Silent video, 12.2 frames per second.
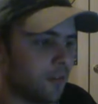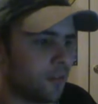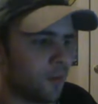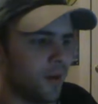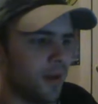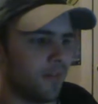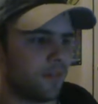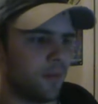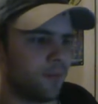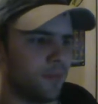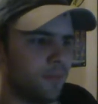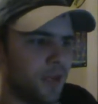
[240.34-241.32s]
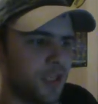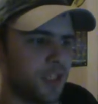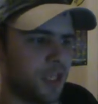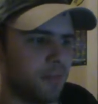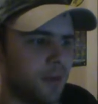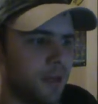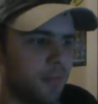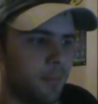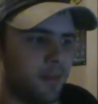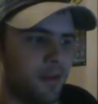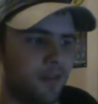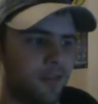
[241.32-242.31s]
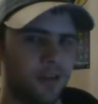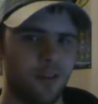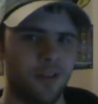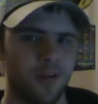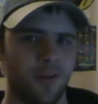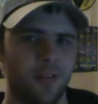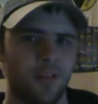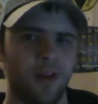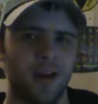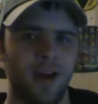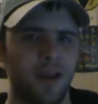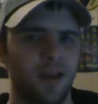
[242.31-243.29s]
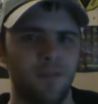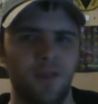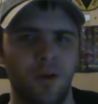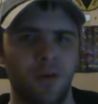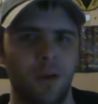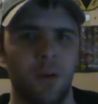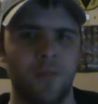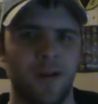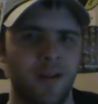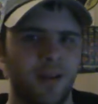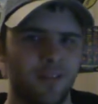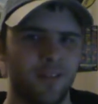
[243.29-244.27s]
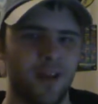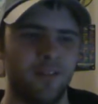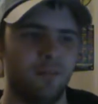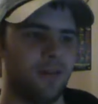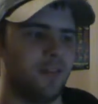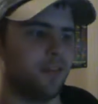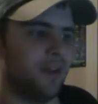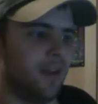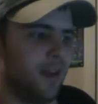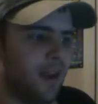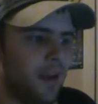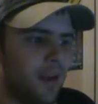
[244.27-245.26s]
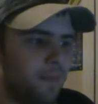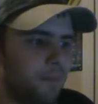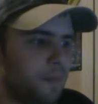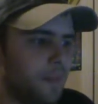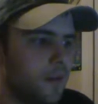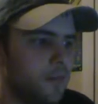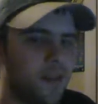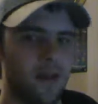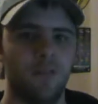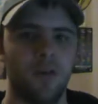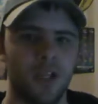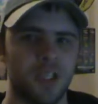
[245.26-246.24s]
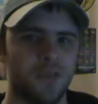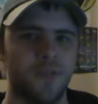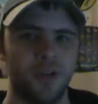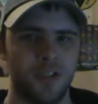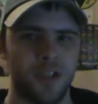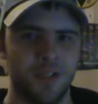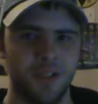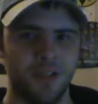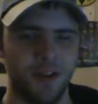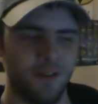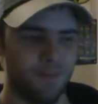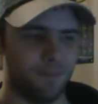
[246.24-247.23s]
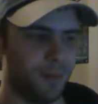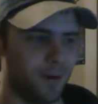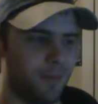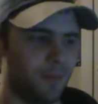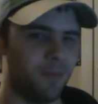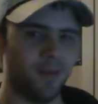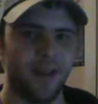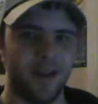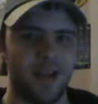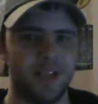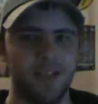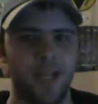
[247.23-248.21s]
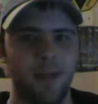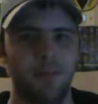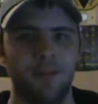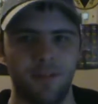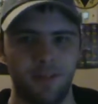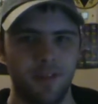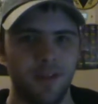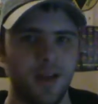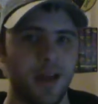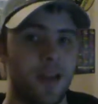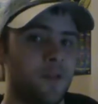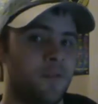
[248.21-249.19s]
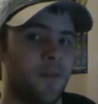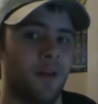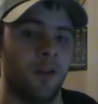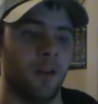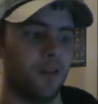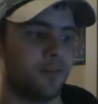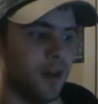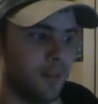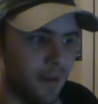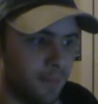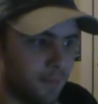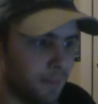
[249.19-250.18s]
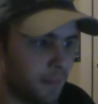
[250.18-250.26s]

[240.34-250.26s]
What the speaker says: story we have comes from the Shin Megami Tensei series. Again, if you don't know what that is, that's basically a devilish version of Pokemon where you catch demons and you fight alongside them.